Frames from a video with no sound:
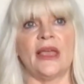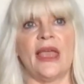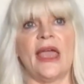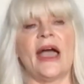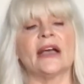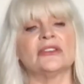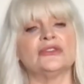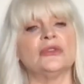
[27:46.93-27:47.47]

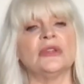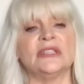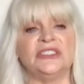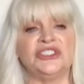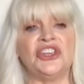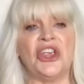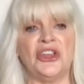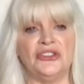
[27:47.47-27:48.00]
actually
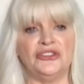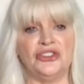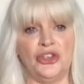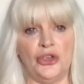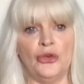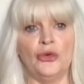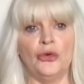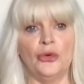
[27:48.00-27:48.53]
change
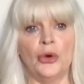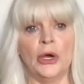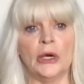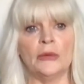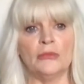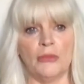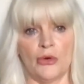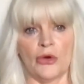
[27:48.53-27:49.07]
you
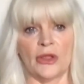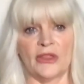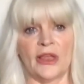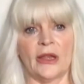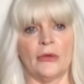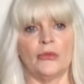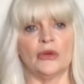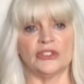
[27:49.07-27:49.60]
more than
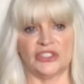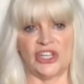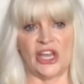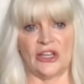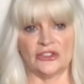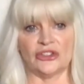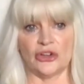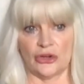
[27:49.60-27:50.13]
it will
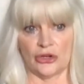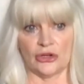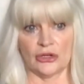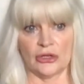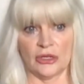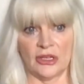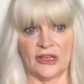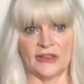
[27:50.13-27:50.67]
change her
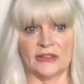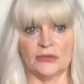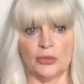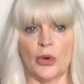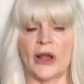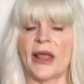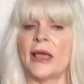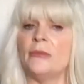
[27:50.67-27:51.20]
is
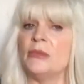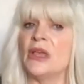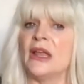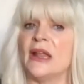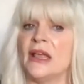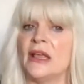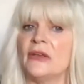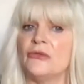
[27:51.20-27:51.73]
what i'm
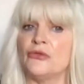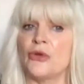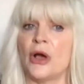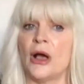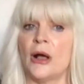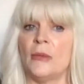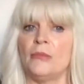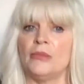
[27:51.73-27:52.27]
getting
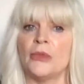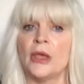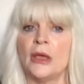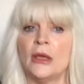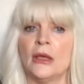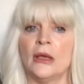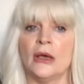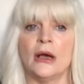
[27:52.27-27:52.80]
from
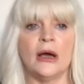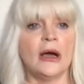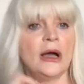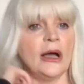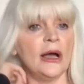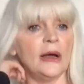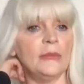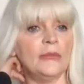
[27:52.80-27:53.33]

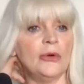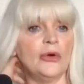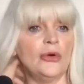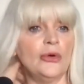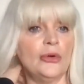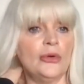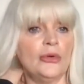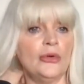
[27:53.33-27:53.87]
um,
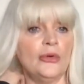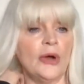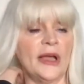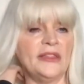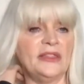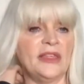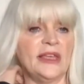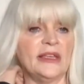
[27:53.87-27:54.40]
who
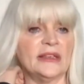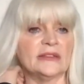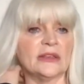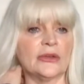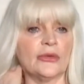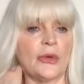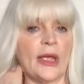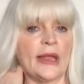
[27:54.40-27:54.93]
i think is a
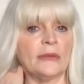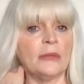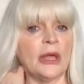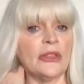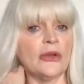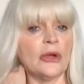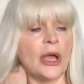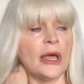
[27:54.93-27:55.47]

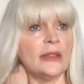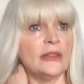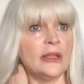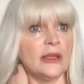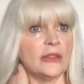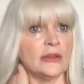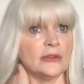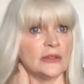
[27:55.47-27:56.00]
grandmother on the
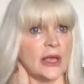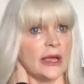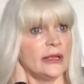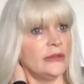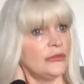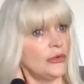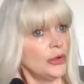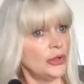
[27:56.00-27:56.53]
other
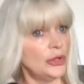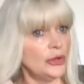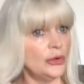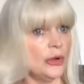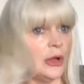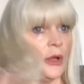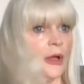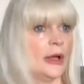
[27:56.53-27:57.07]
side for you
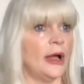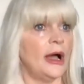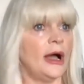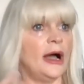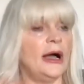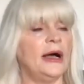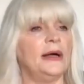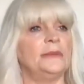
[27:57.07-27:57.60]

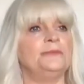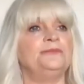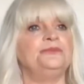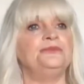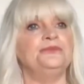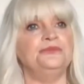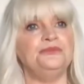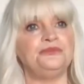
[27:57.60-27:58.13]
um,
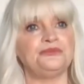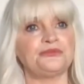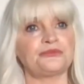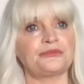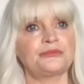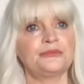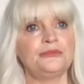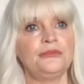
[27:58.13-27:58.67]

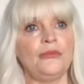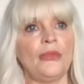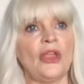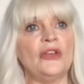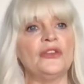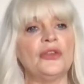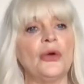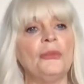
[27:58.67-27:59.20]

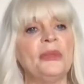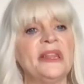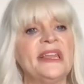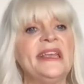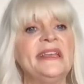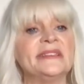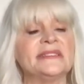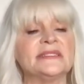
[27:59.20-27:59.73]
so
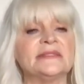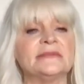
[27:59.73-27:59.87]
please